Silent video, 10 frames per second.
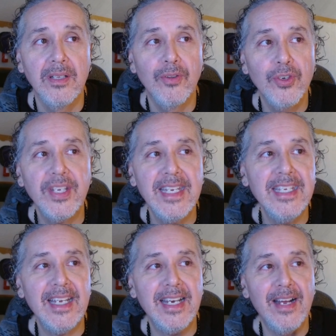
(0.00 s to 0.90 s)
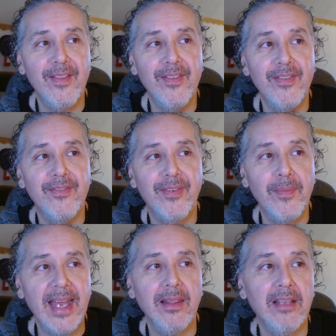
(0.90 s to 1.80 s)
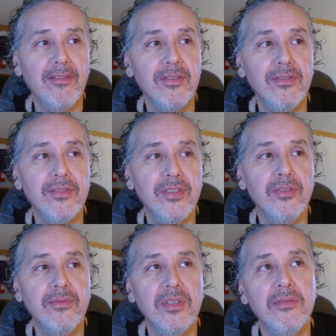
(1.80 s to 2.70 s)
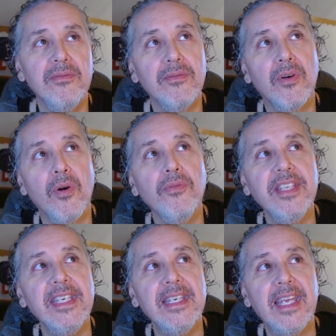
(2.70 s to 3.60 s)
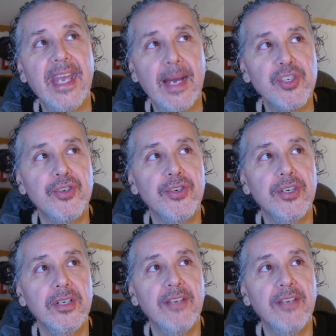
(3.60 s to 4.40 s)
look at it from that level, you only capture.